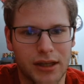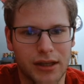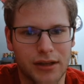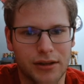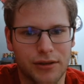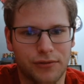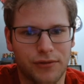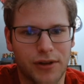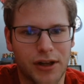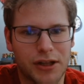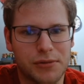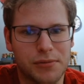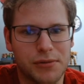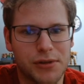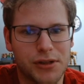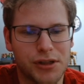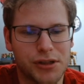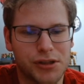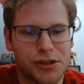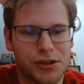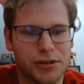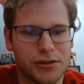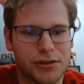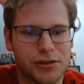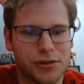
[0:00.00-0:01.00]
defense
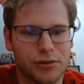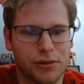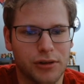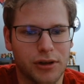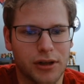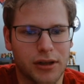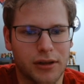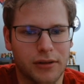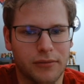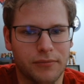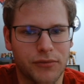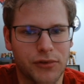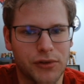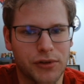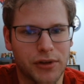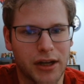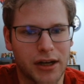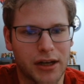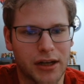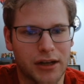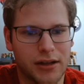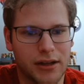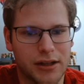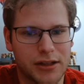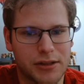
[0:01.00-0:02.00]
position, Sork, so getting a nice